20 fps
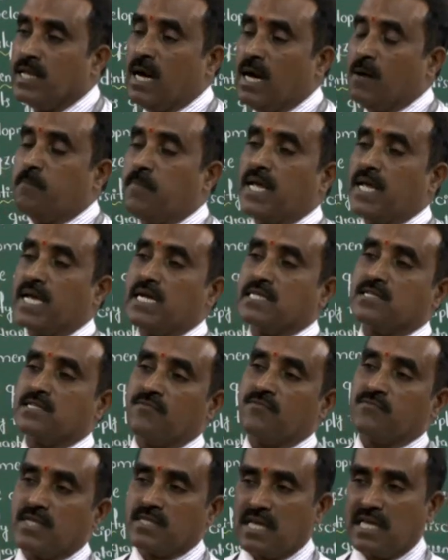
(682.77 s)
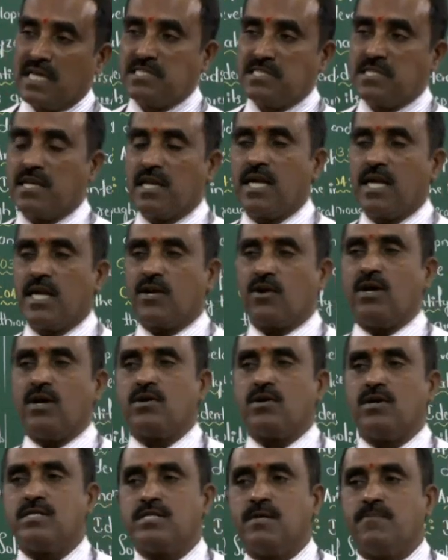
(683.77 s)
Application of this engineering
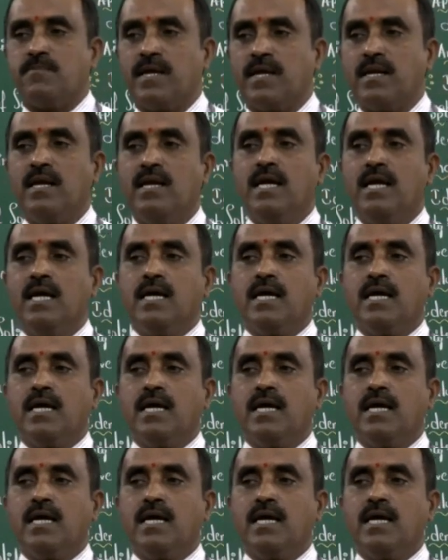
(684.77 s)
drawing concept in